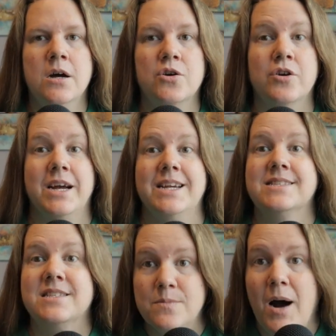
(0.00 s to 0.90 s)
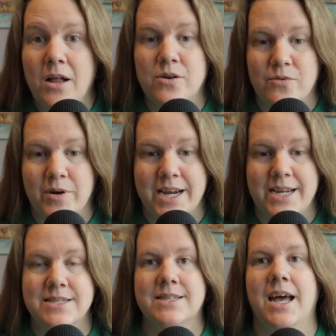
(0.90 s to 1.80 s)
created smaller
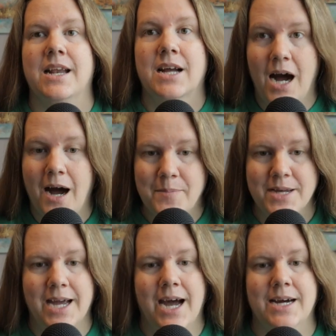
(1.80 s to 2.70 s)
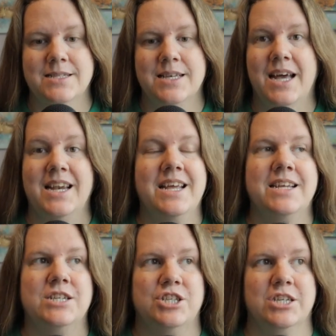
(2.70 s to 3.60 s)
rings and copycats, and
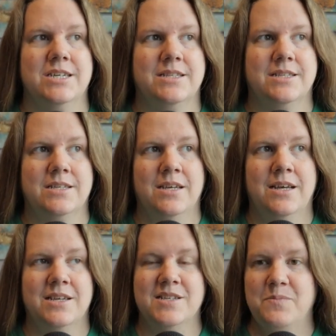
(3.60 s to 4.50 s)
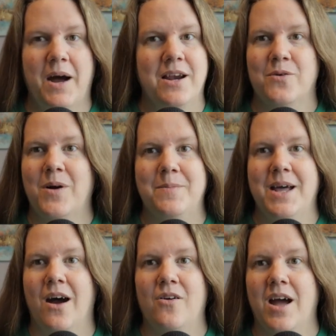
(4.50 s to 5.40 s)
it just spiderwebbed
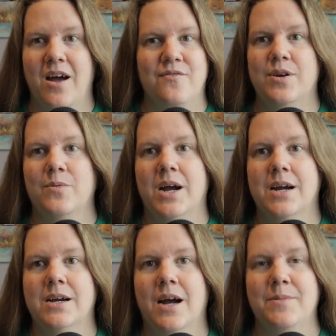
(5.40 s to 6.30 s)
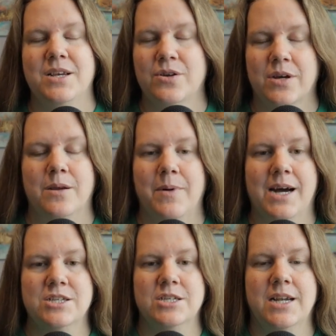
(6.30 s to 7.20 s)
out everywhere. I mean, you can
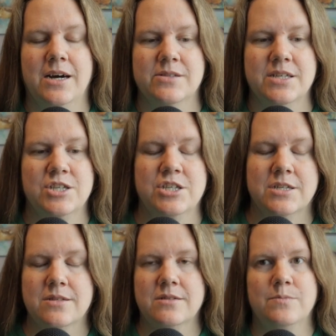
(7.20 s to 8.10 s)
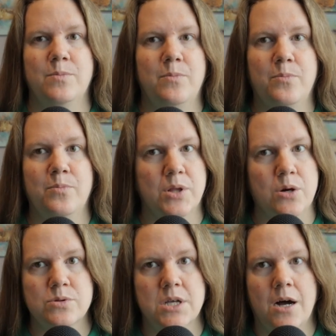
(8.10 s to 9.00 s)
imagine how this just
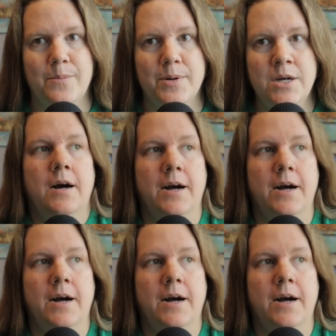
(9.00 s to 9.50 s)
blows up.